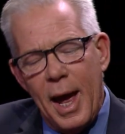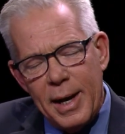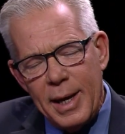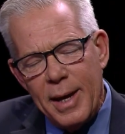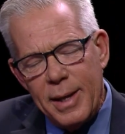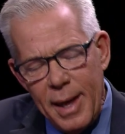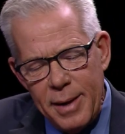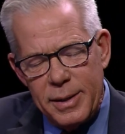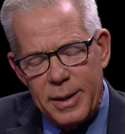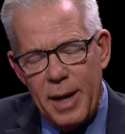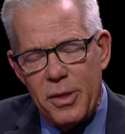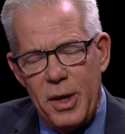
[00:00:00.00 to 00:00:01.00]

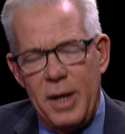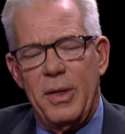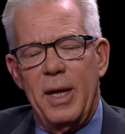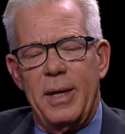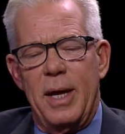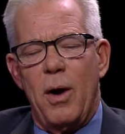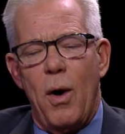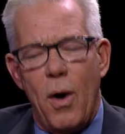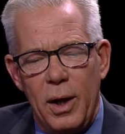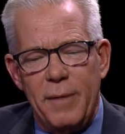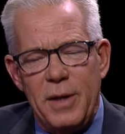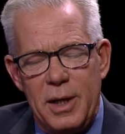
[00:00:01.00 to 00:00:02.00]
And I think that
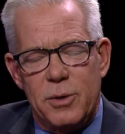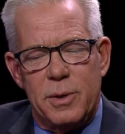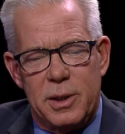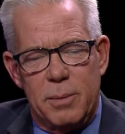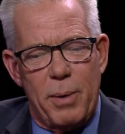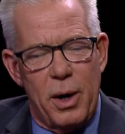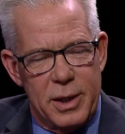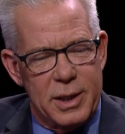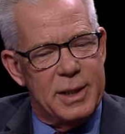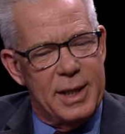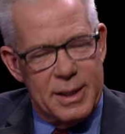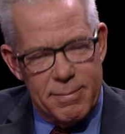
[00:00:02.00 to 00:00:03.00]
all of the interested
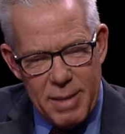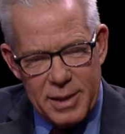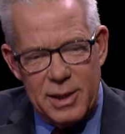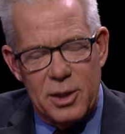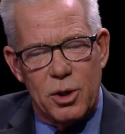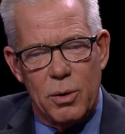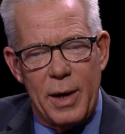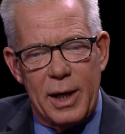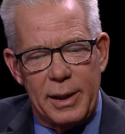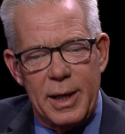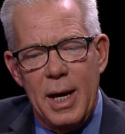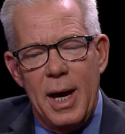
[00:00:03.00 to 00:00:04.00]
parties need to message
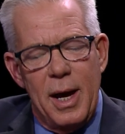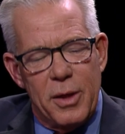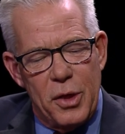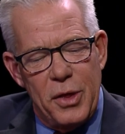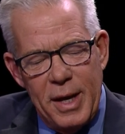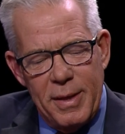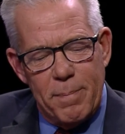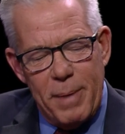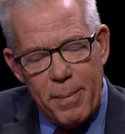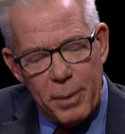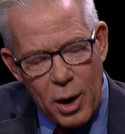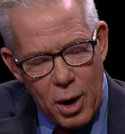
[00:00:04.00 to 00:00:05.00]
correctly. The thing that
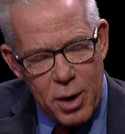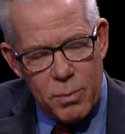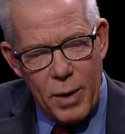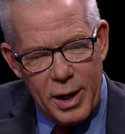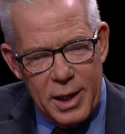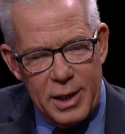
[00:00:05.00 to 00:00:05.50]
people aren't recognizing...